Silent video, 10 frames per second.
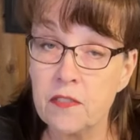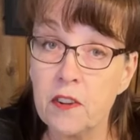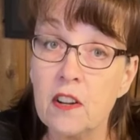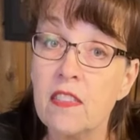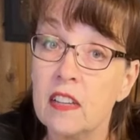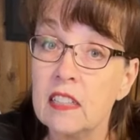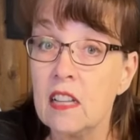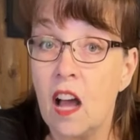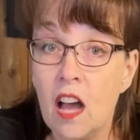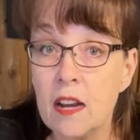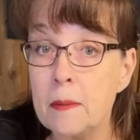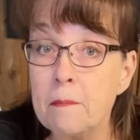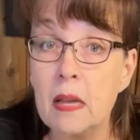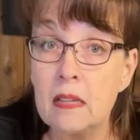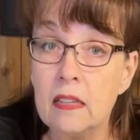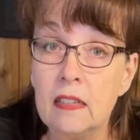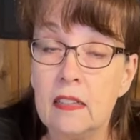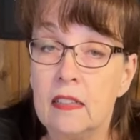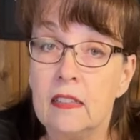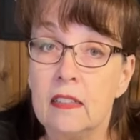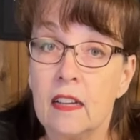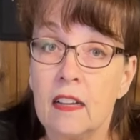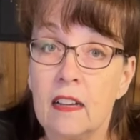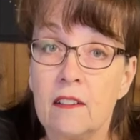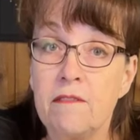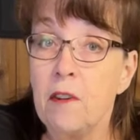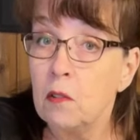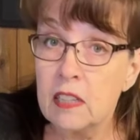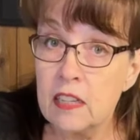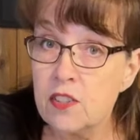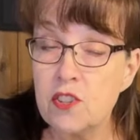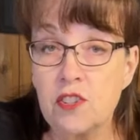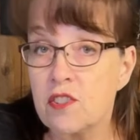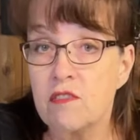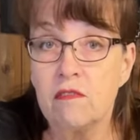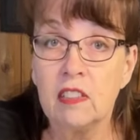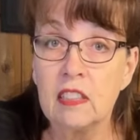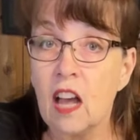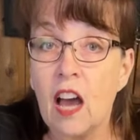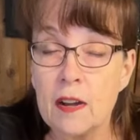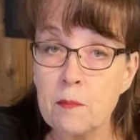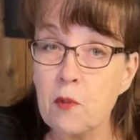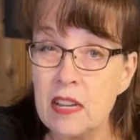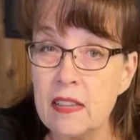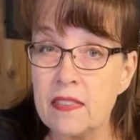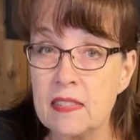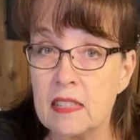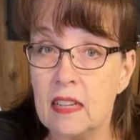And I actually chalked that transfer, the little autumn